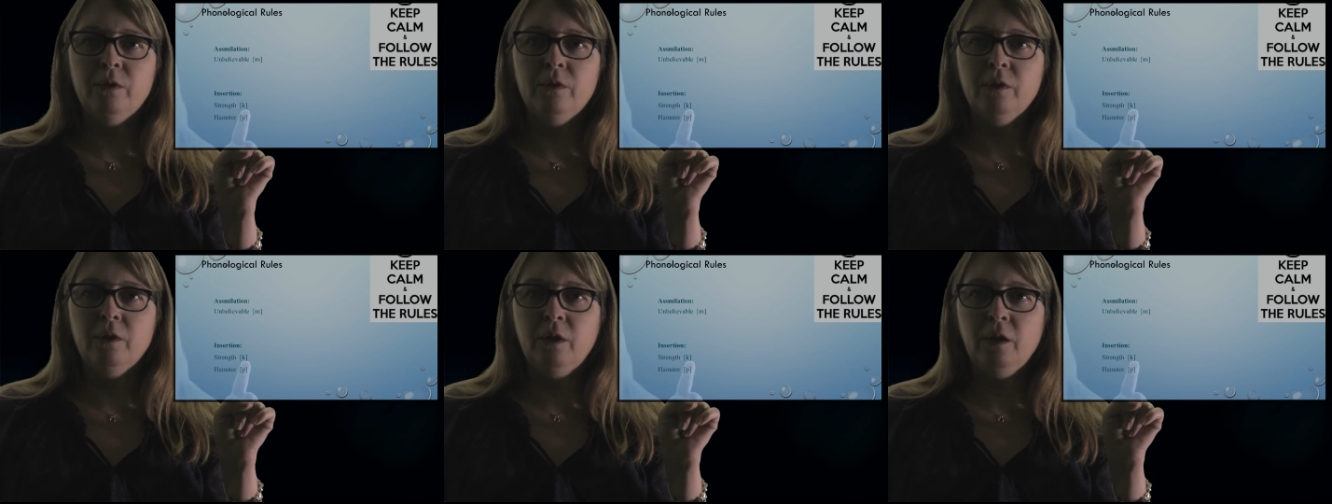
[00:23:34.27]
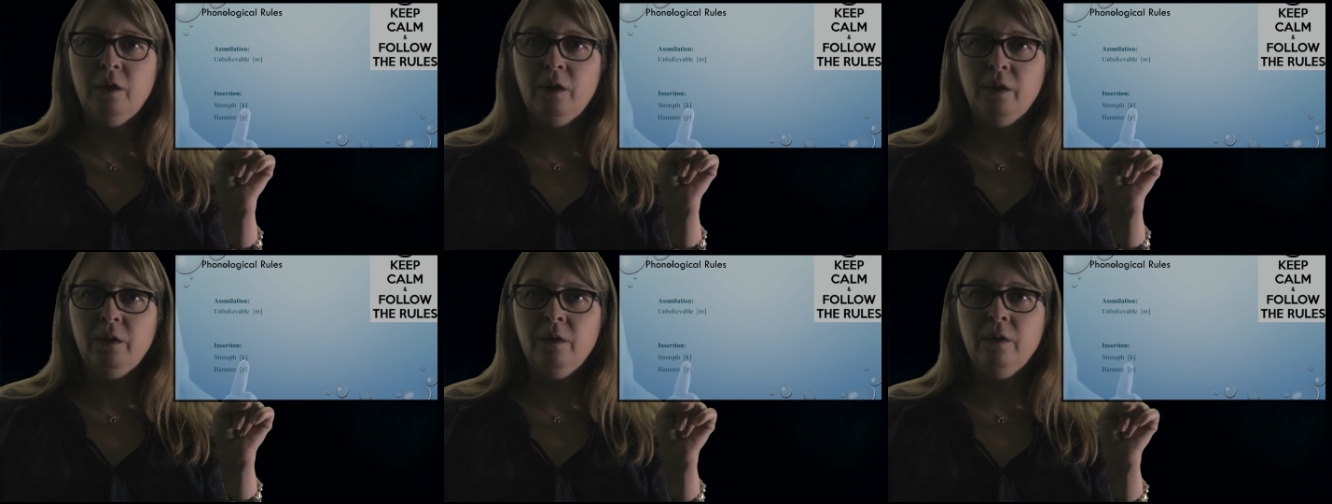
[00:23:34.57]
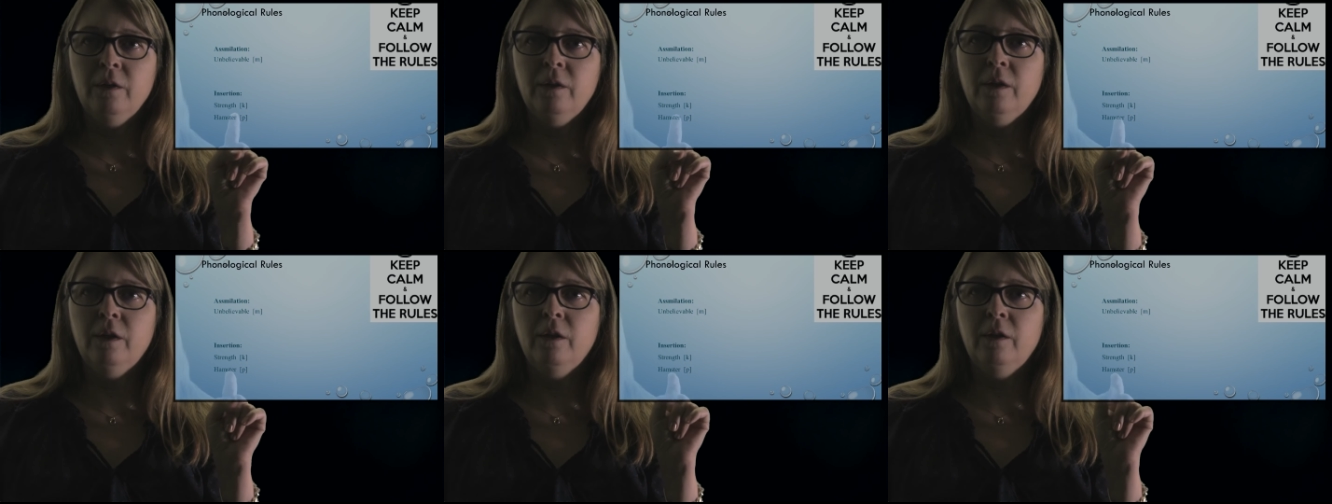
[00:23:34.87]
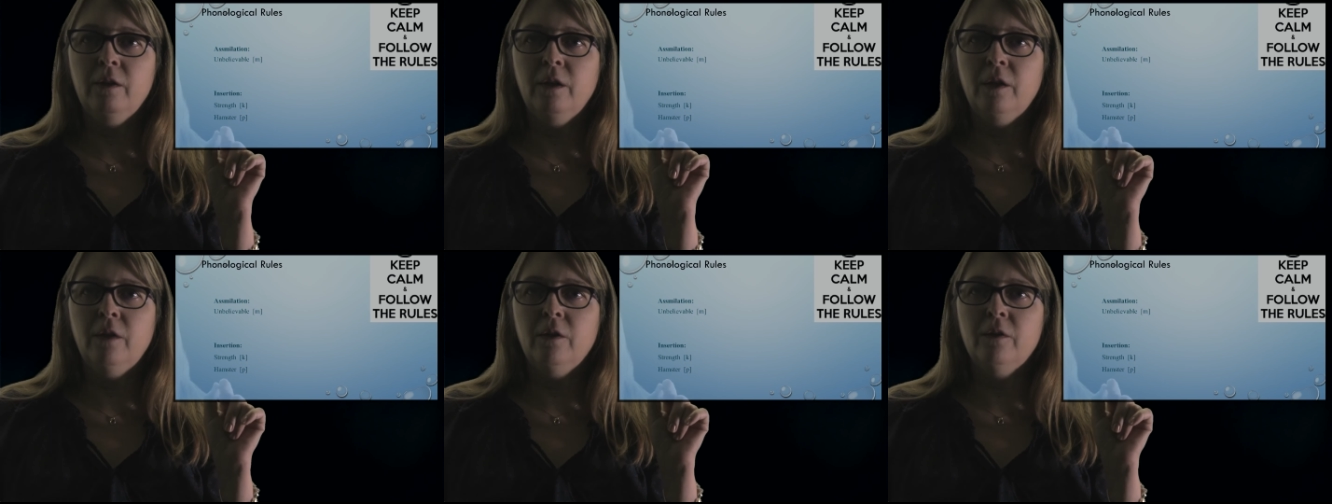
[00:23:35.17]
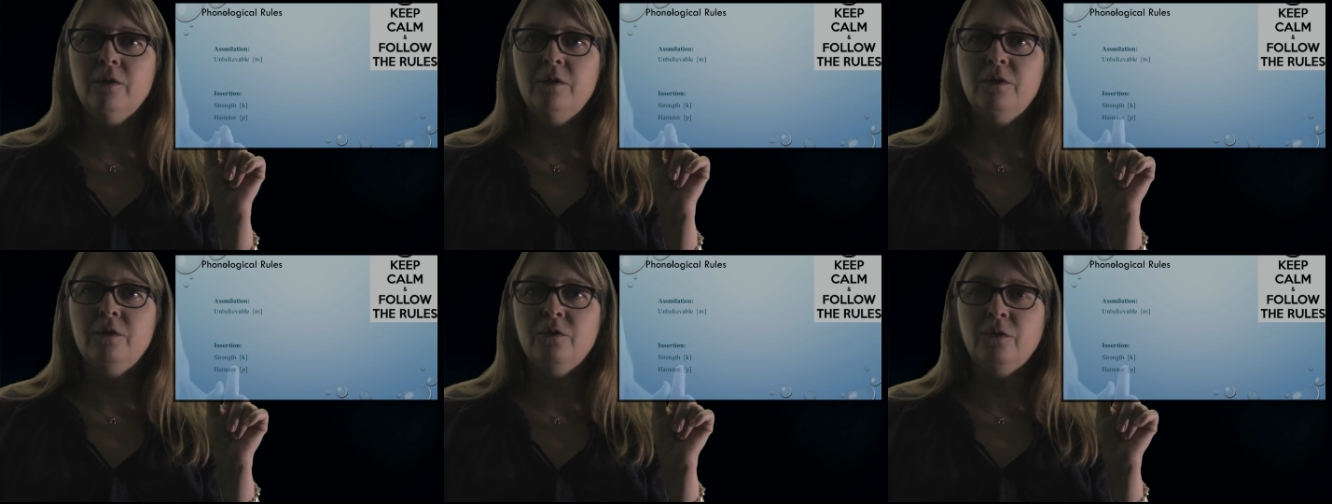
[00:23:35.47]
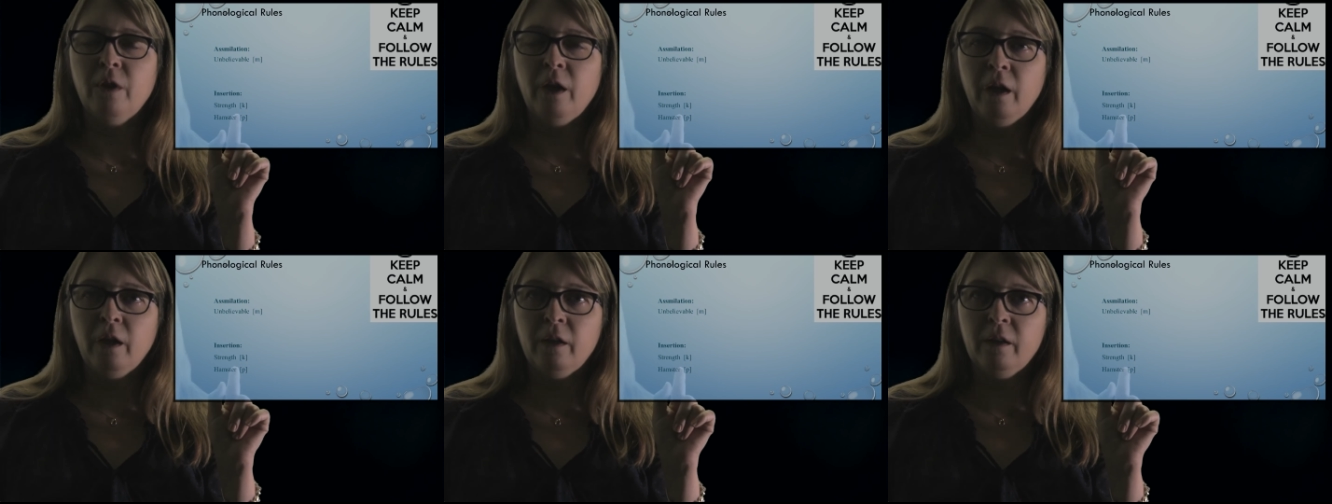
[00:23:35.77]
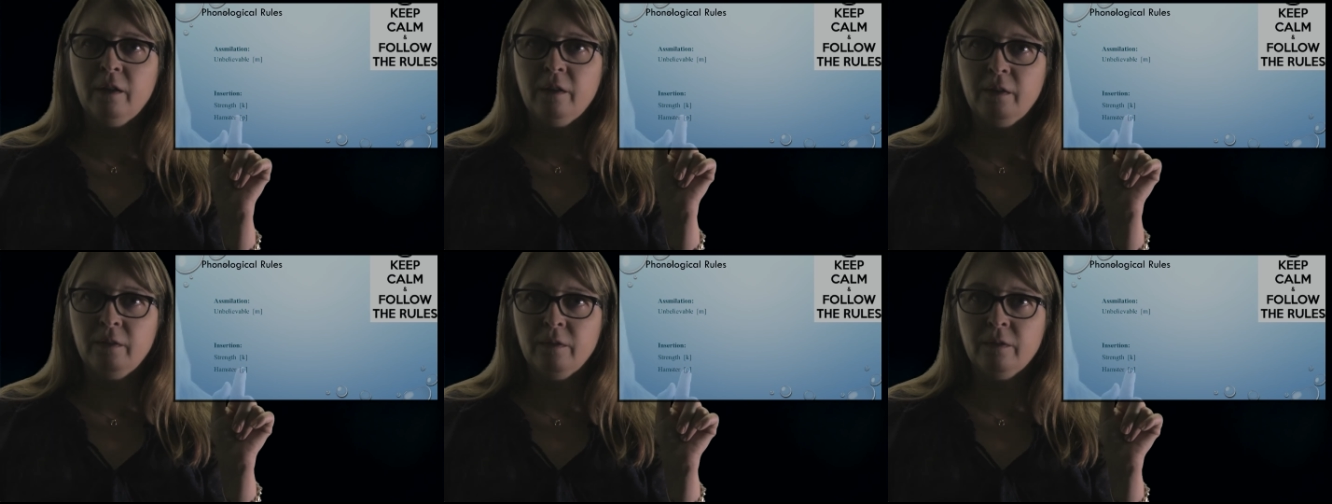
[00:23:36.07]
the K in there?
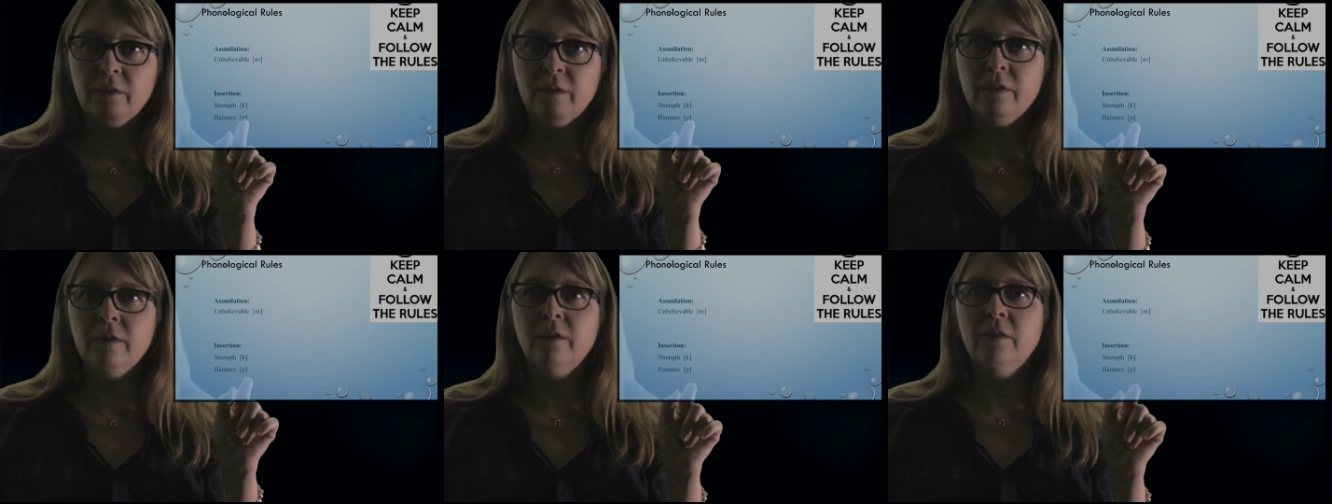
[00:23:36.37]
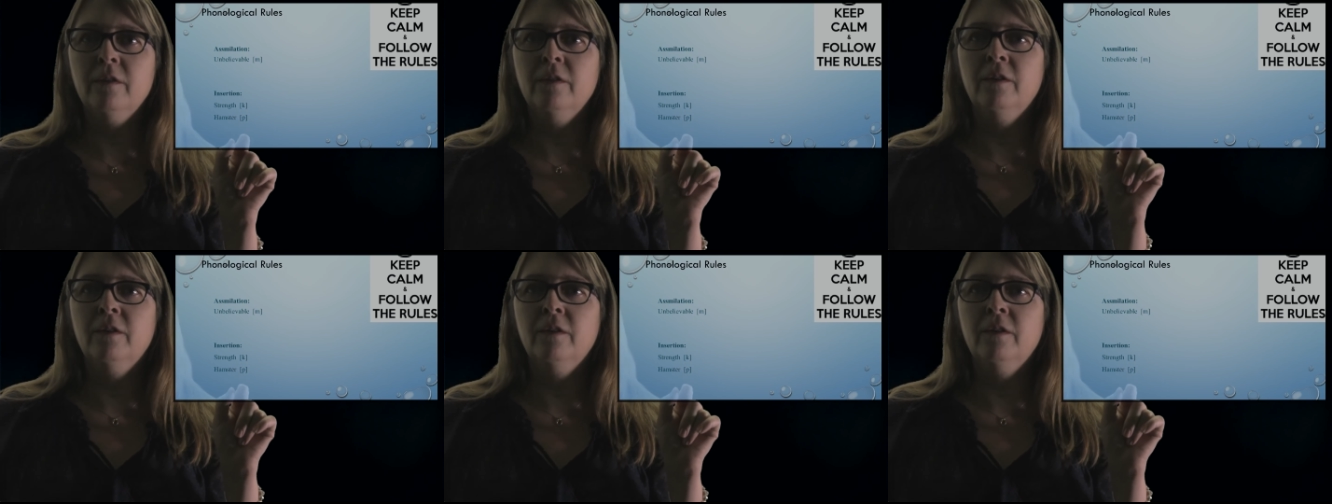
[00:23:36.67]
Strength.